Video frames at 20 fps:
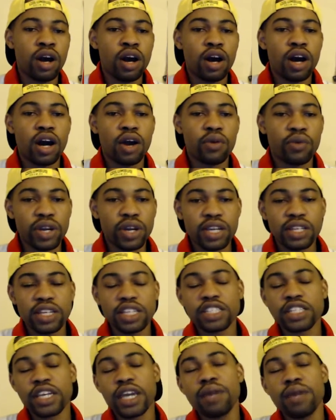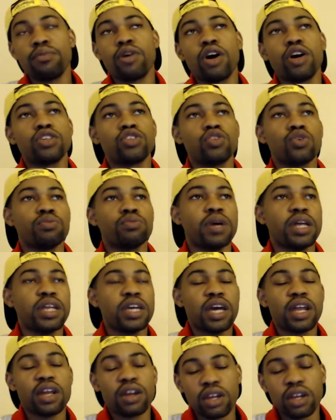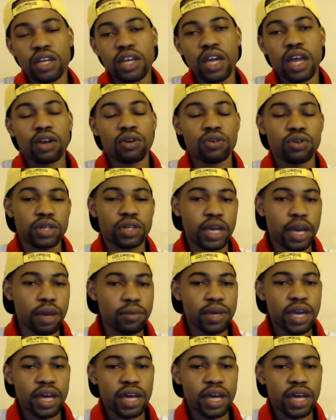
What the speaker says: Rakitic came on too, man. He had a good game.